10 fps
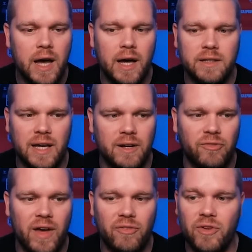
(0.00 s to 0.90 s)
He's had a
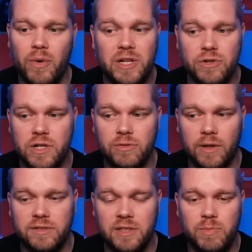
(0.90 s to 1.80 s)
fair few injuries
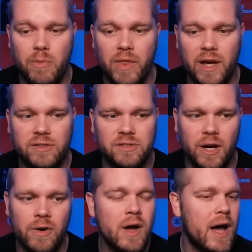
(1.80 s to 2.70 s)
whilst he's been with us,
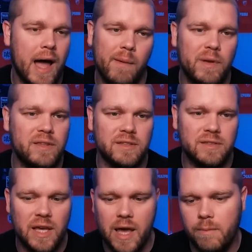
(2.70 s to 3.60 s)
so happy to
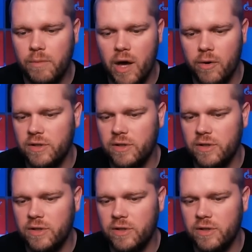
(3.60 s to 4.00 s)
see him go.